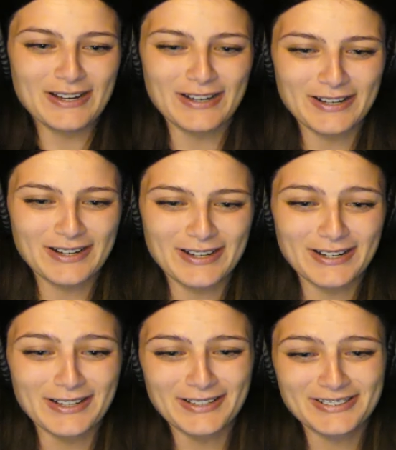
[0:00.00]

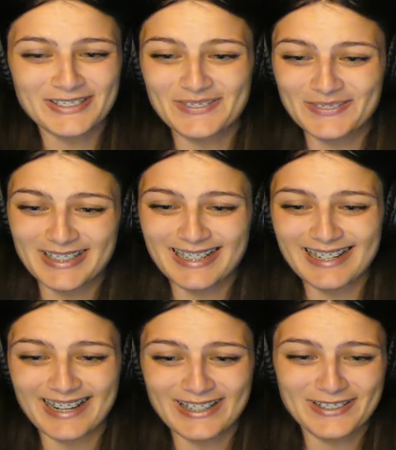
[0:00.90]
Uh, so
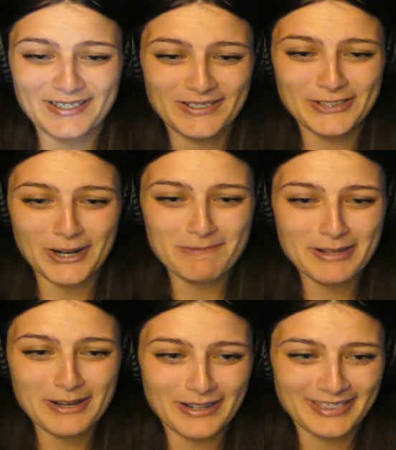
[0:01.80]
not another Shelby
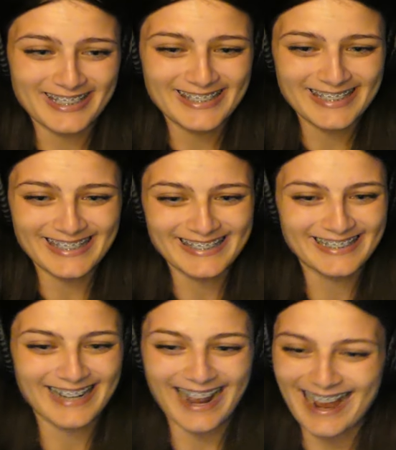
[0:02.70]
gone this
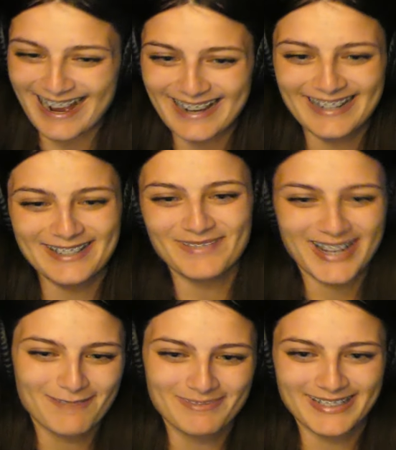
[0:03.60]
season. I am
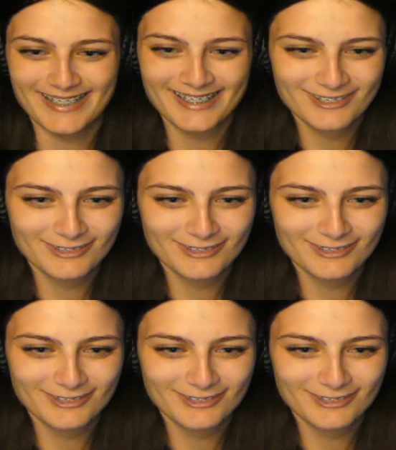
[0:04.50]
happy.